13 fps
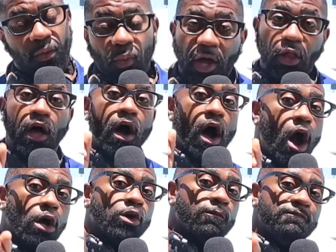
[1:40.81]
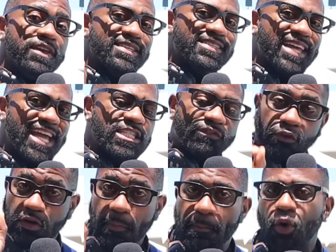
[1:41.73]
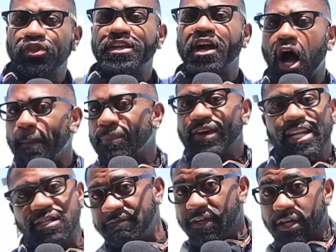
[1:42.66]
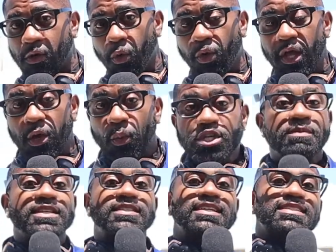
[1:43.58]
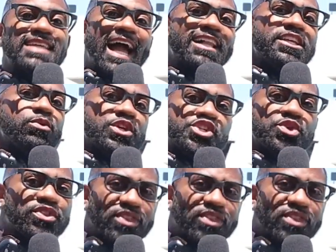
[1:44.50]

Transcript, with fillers: Well, ROV stands for remotely operated vehicle, which means exactly what you